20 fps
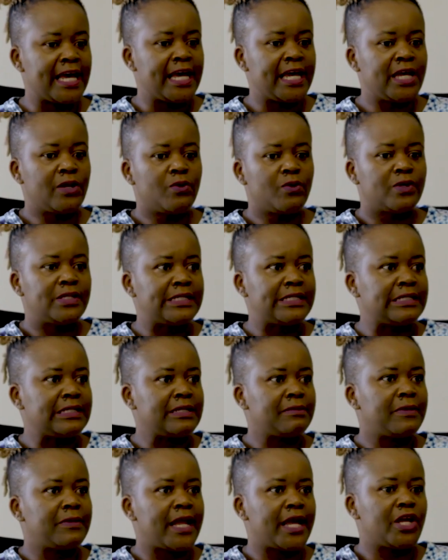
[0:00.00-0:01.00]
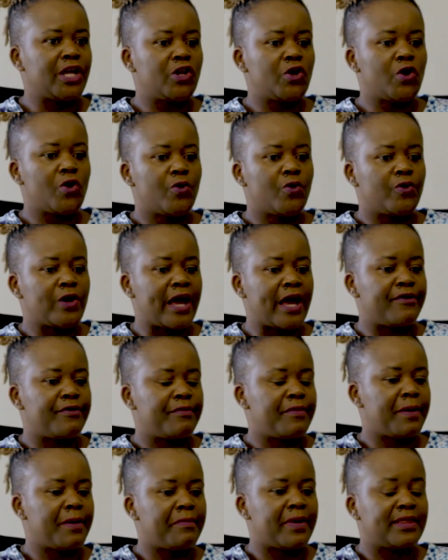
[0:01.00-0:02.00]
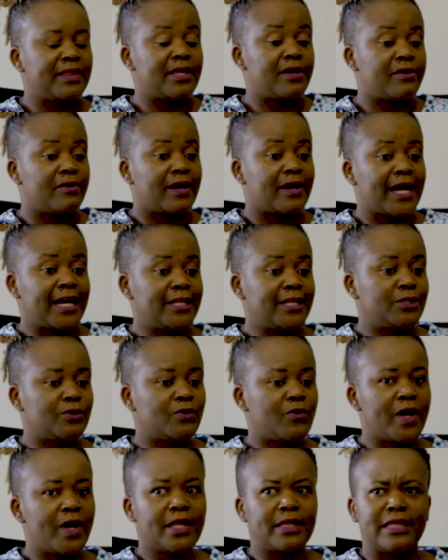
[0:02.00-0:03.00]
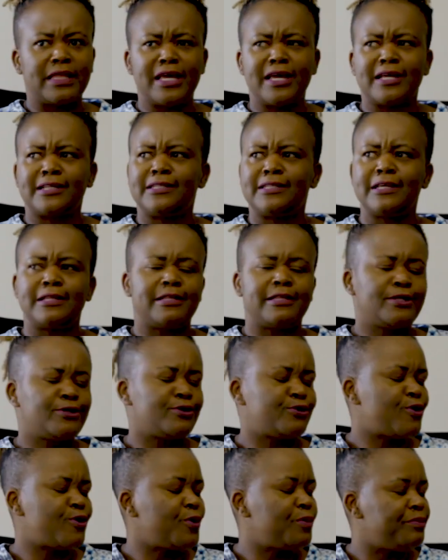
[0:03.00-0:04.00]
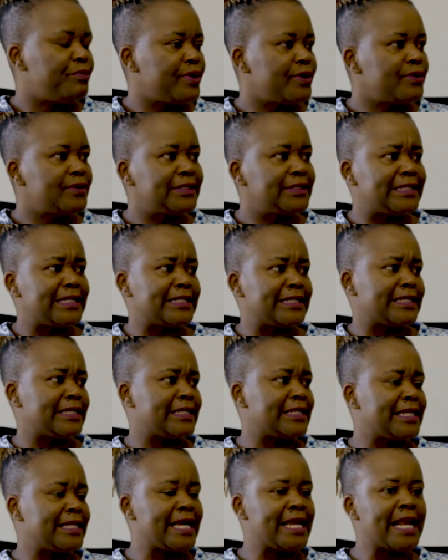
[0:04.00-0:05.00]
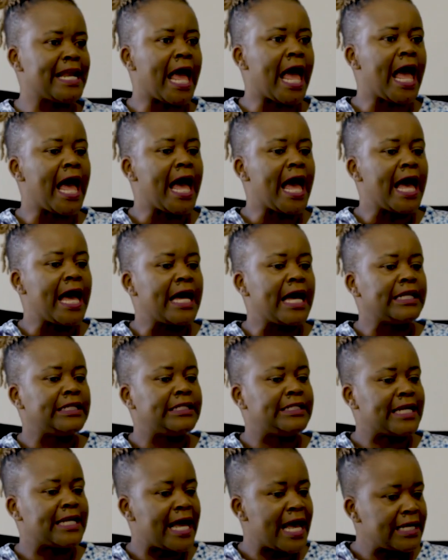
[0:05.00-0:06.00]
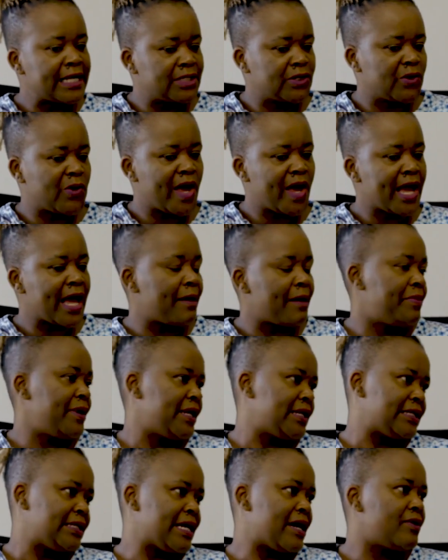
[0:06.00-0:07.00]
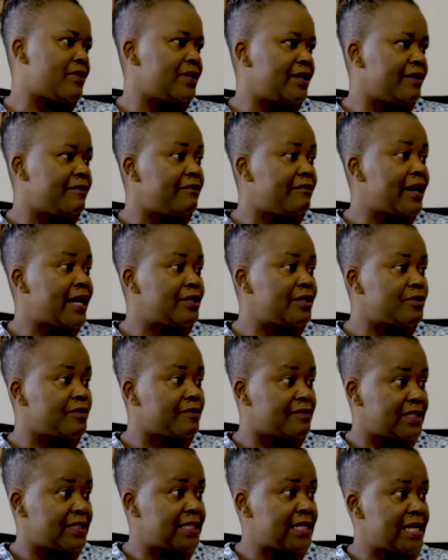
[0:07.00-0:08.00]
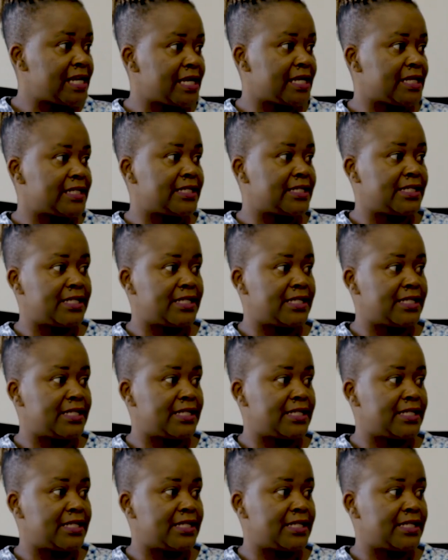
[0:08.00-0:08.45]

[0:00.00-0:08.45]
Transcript: It would seem like, you know, I remember the rides going there, seeing these tall buildings, and then just going up and down a flight of stairs.